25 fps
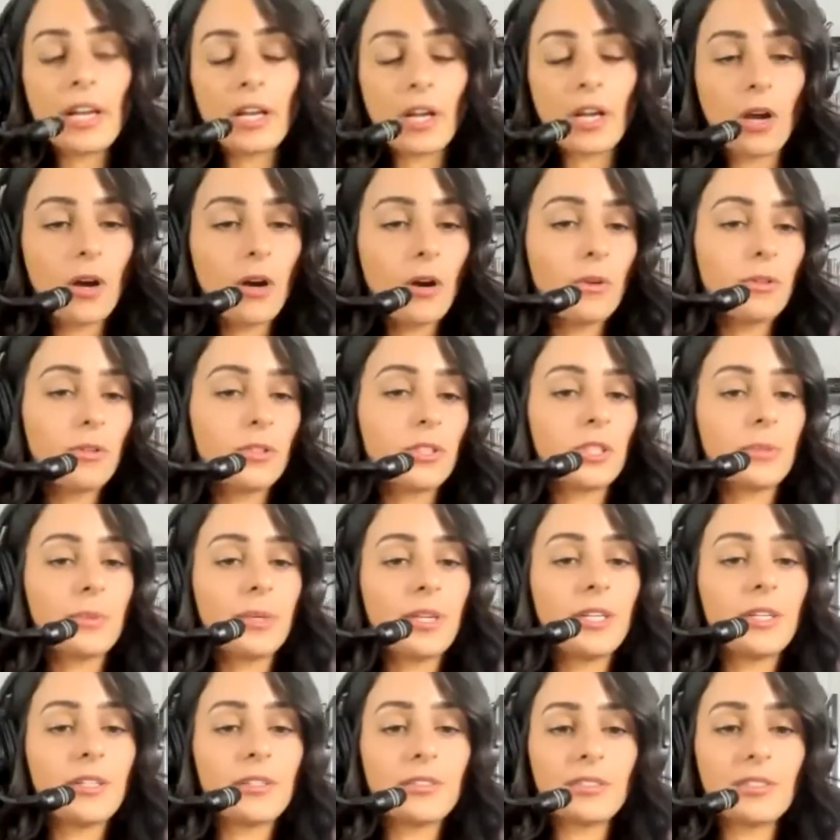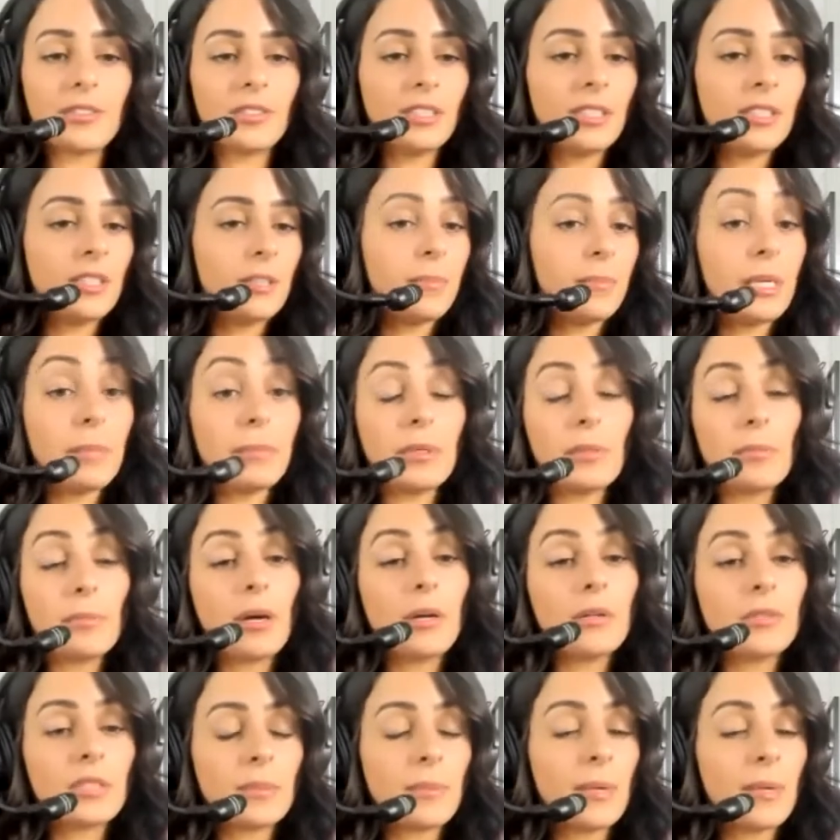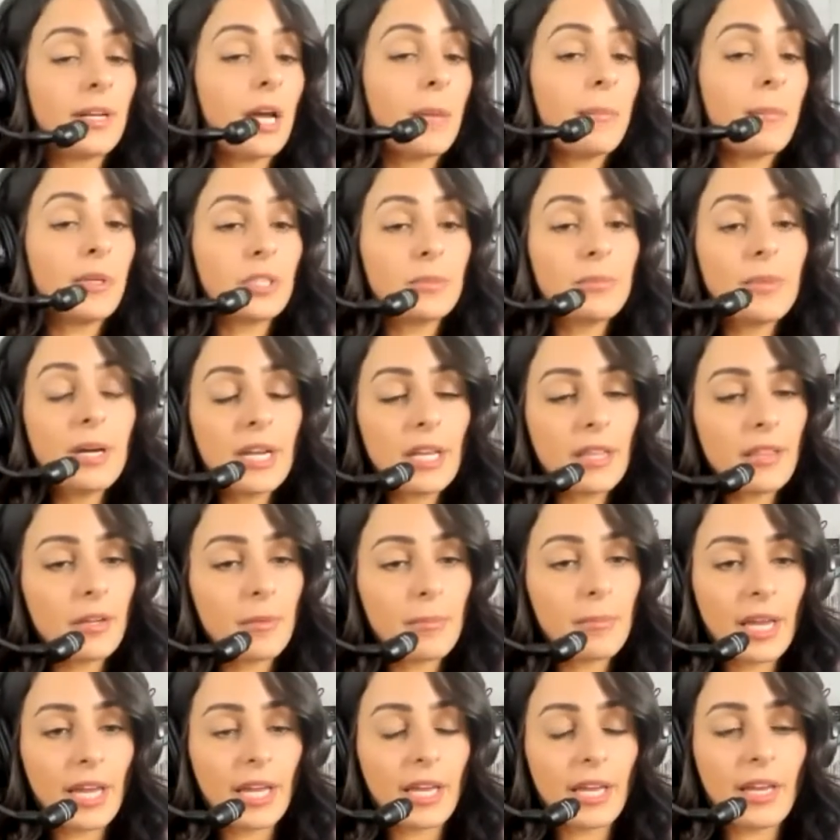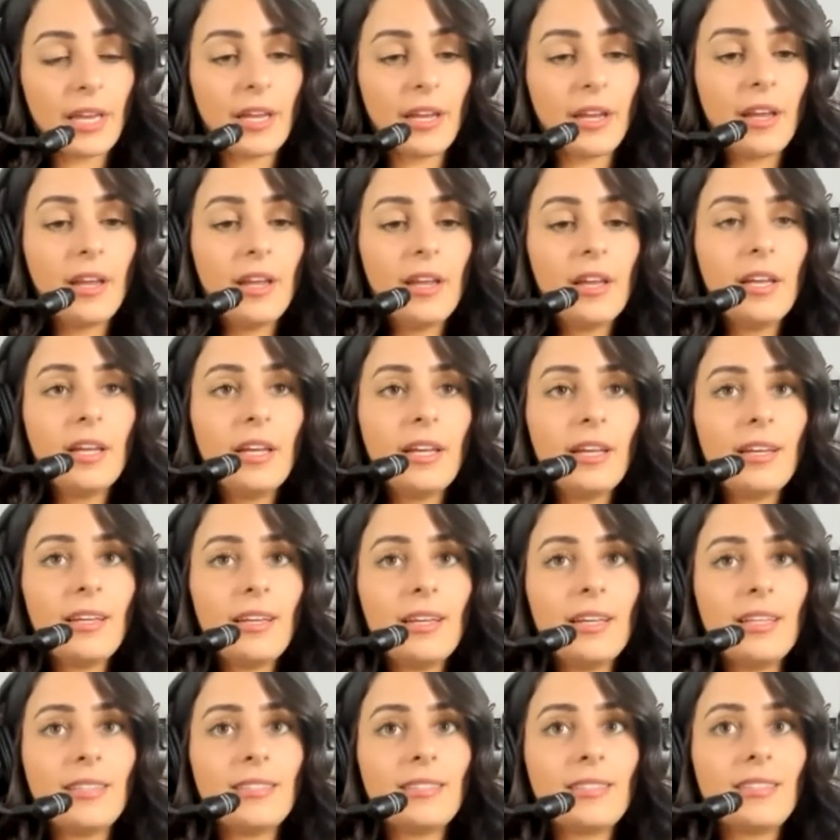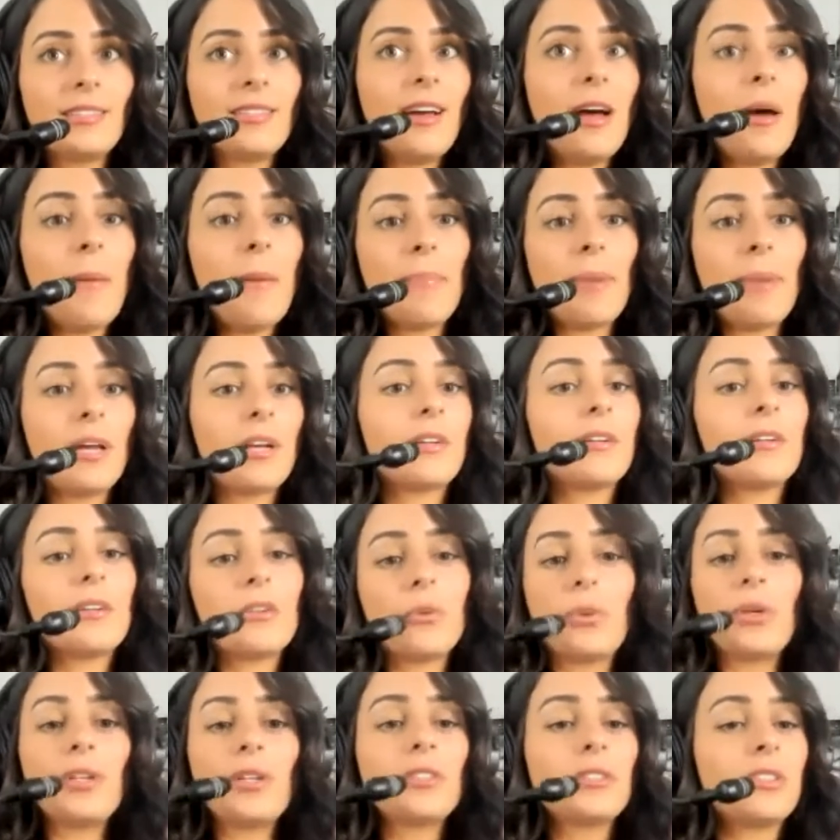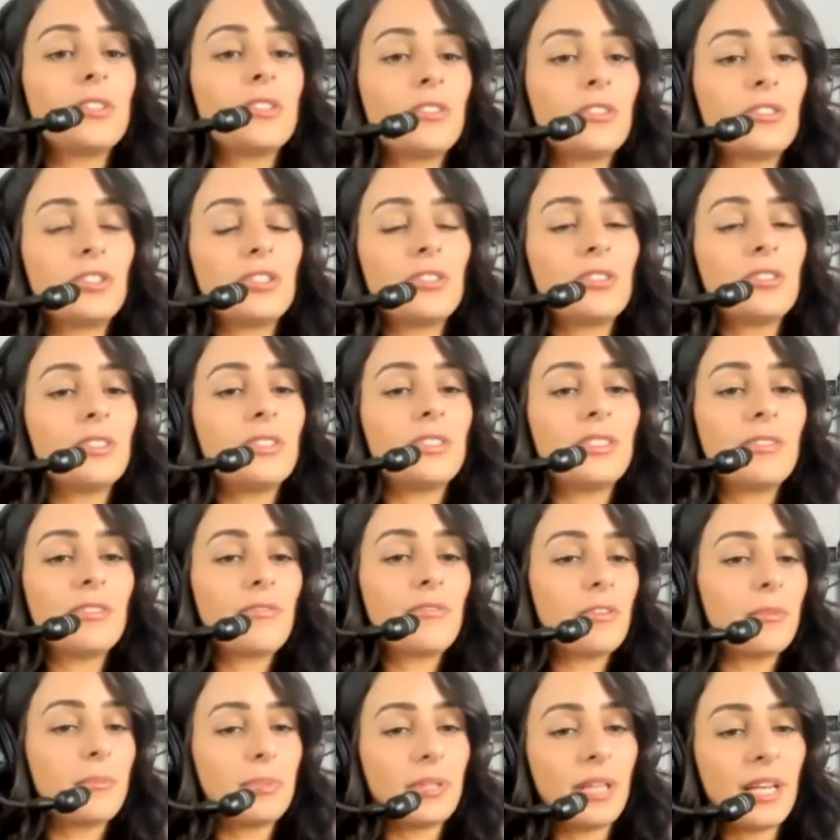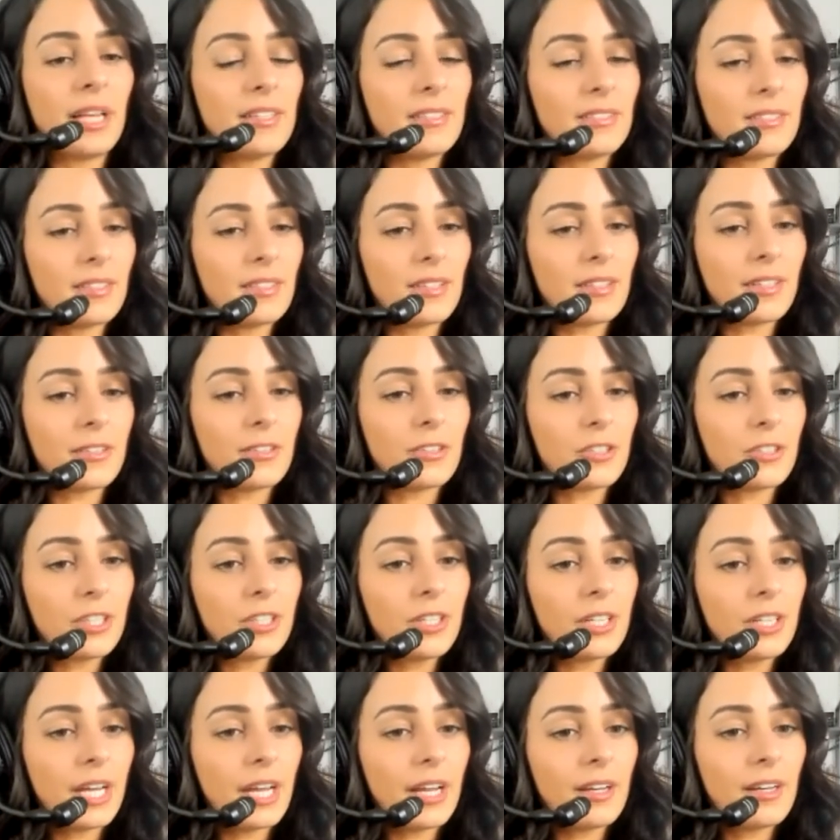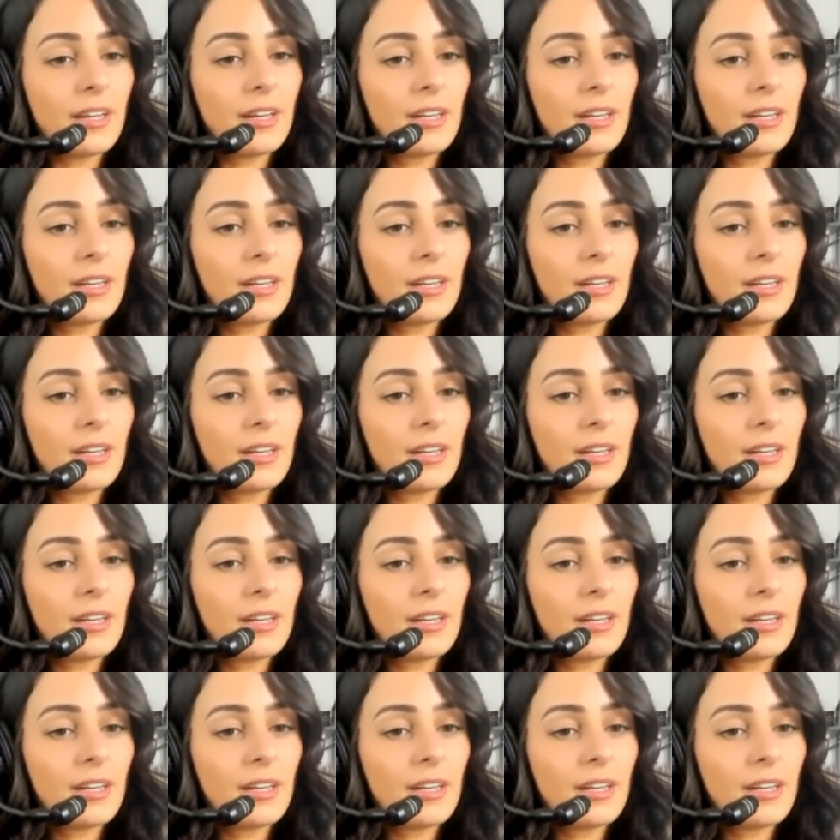a coach or when you're seeing people post about how much money they're making. It's not better or worse, it's just a different place in their journey.